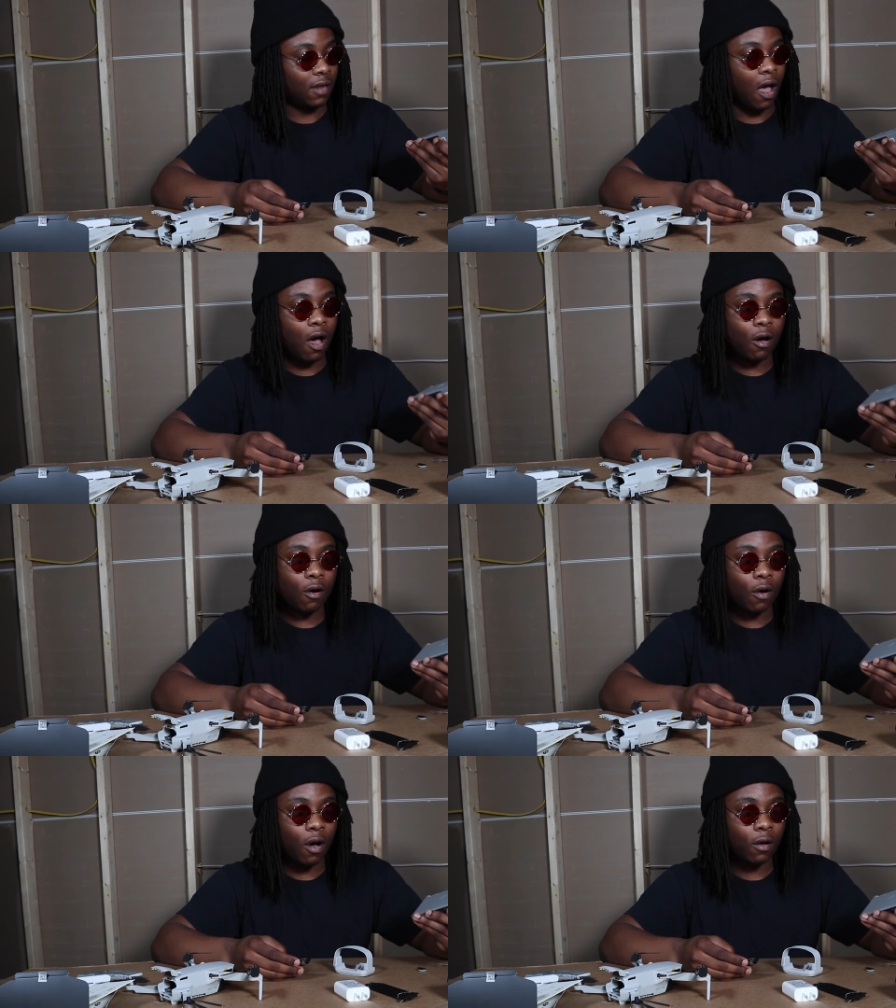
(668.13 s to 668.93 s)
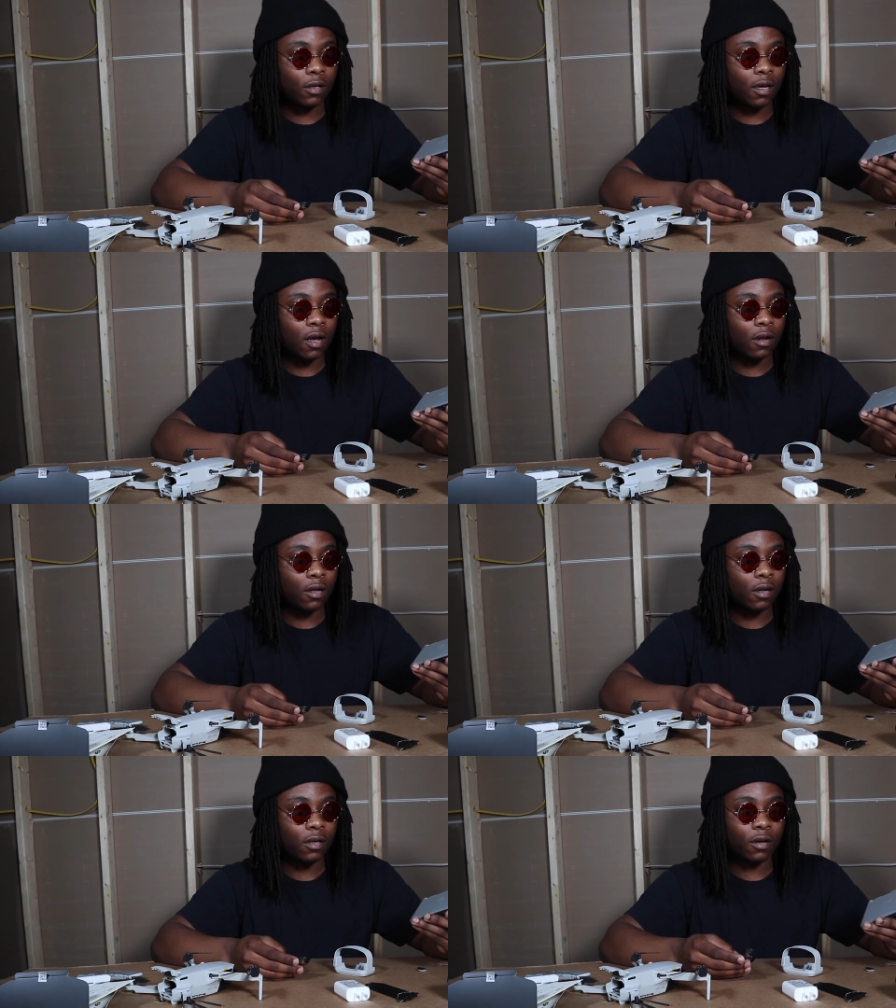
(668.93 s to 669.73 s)
Oh, hold
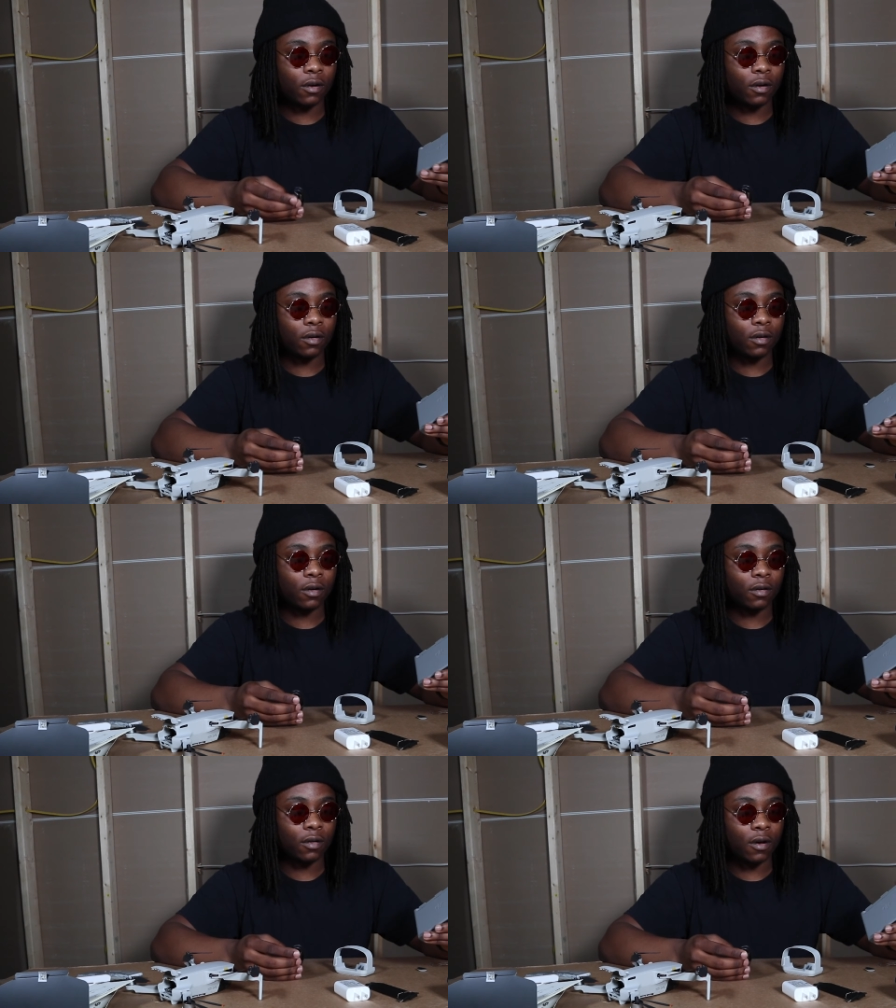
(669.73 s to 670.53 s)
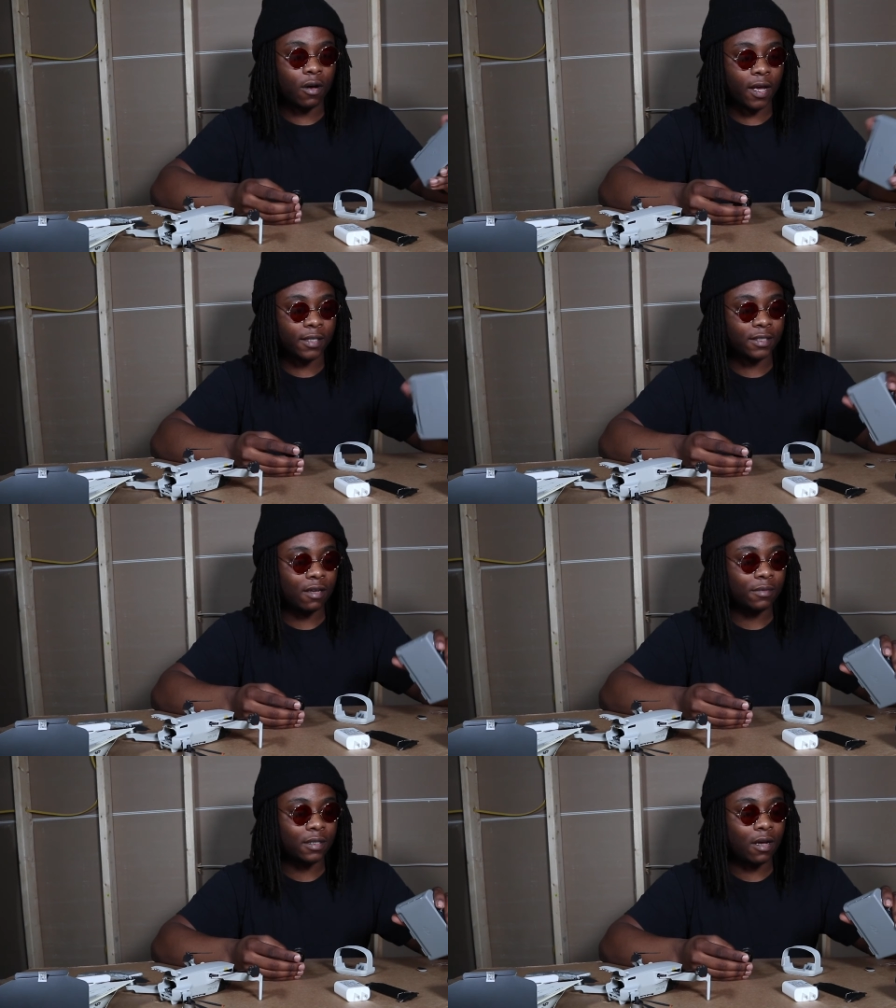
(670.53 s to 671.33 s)
up, no. Okay,
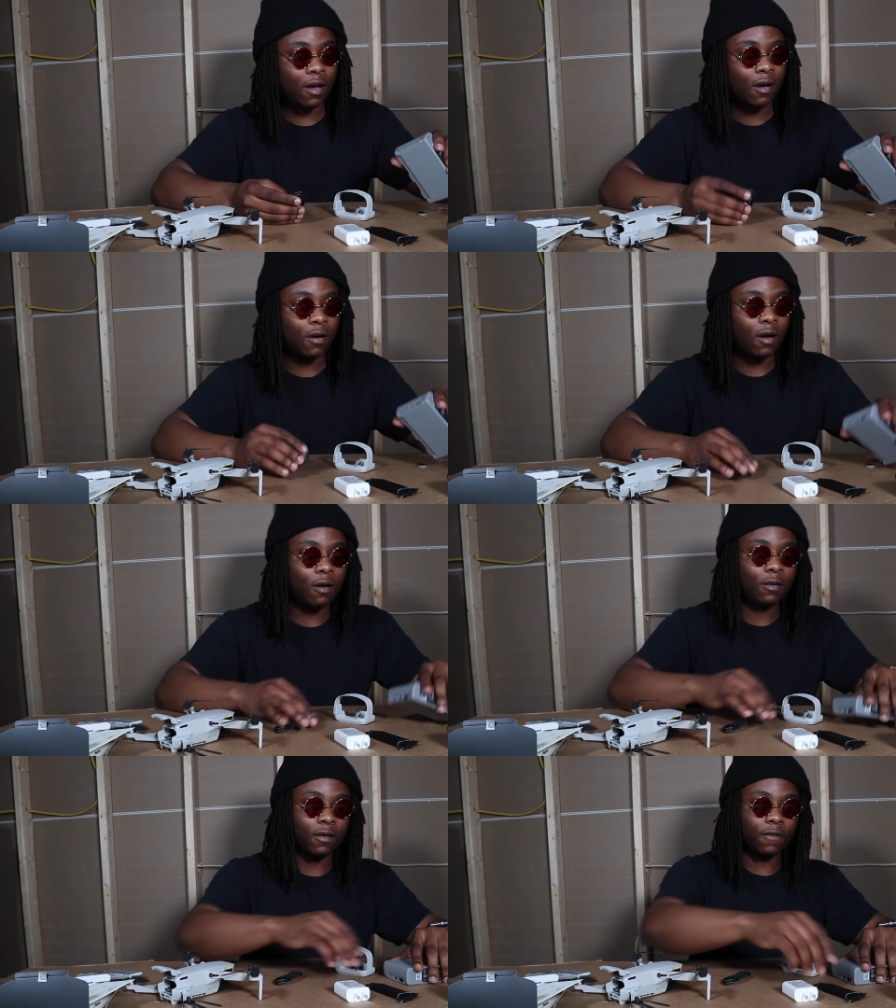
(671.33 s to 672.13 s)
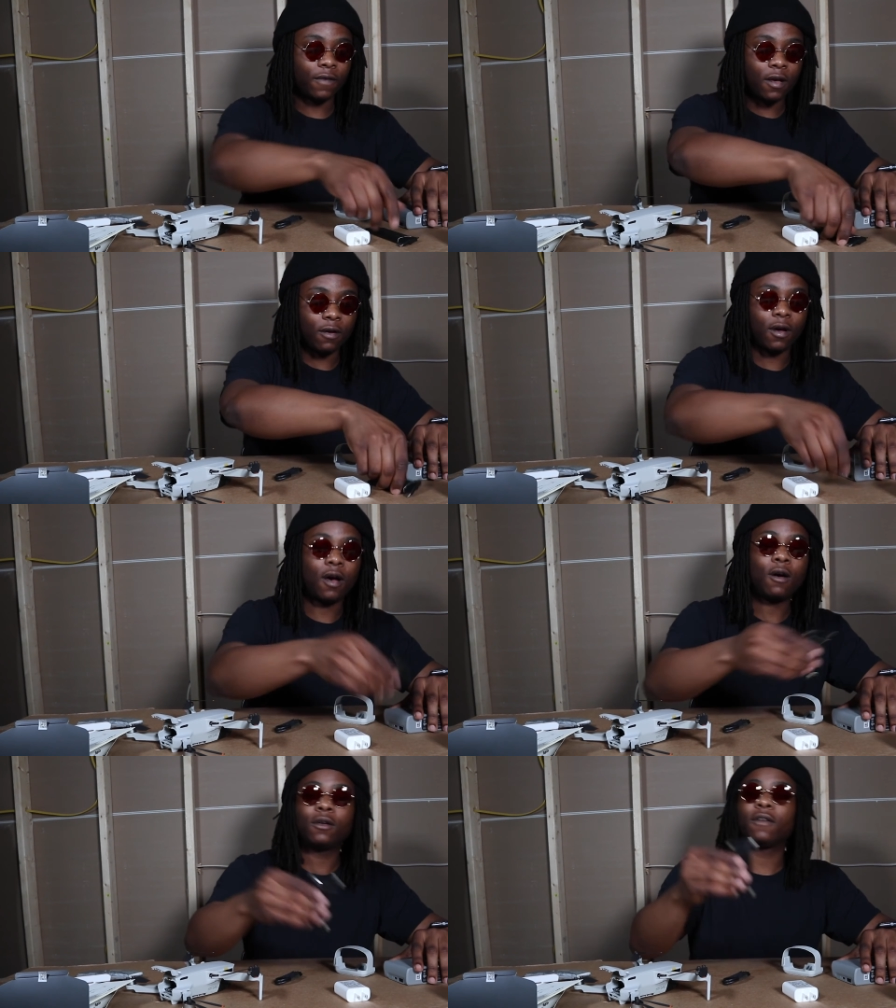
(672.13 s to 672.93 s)
something, hold the
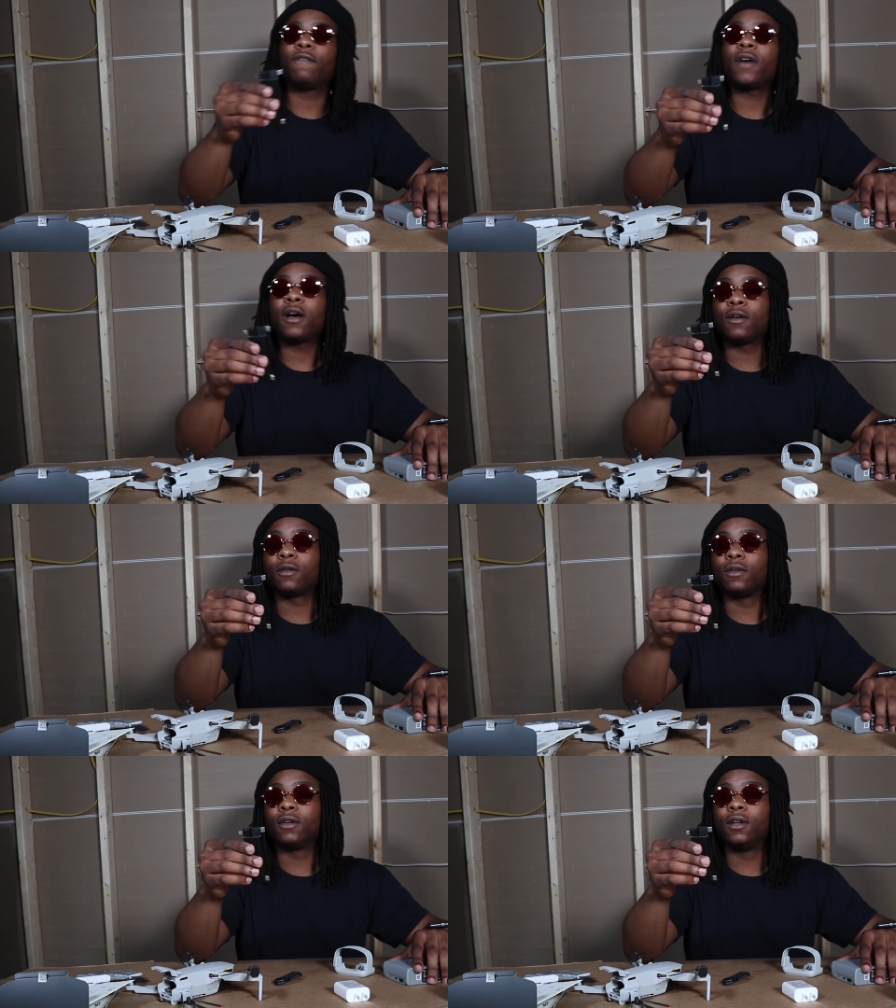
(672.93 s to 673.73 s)
phone.